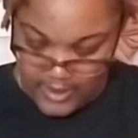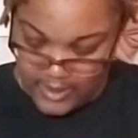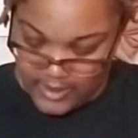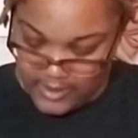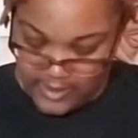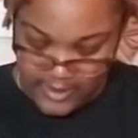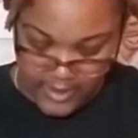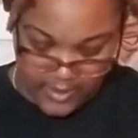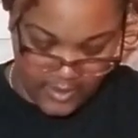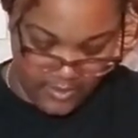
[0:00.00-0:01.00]
It's
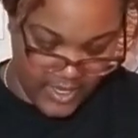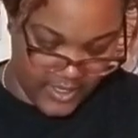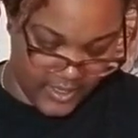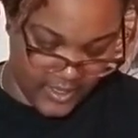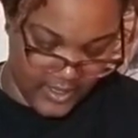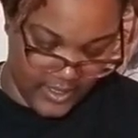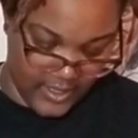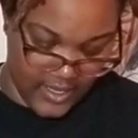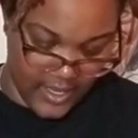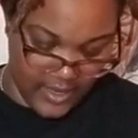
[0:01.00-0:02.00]
sealed, it might have just
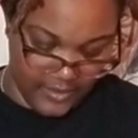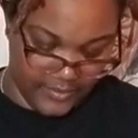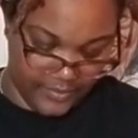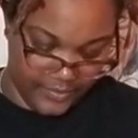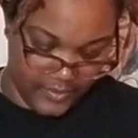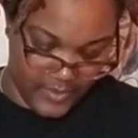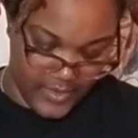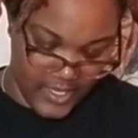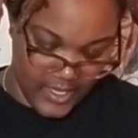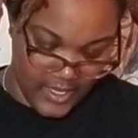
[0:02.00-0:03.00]
leaked
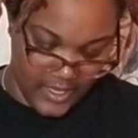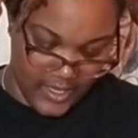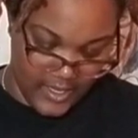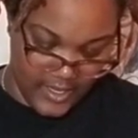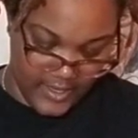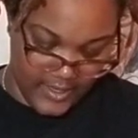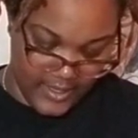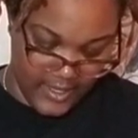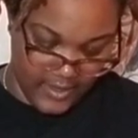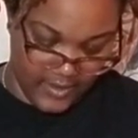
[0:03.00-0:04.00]
out. It's
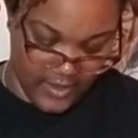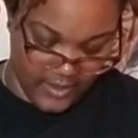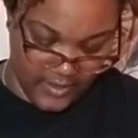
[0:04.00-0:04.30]
sealed though.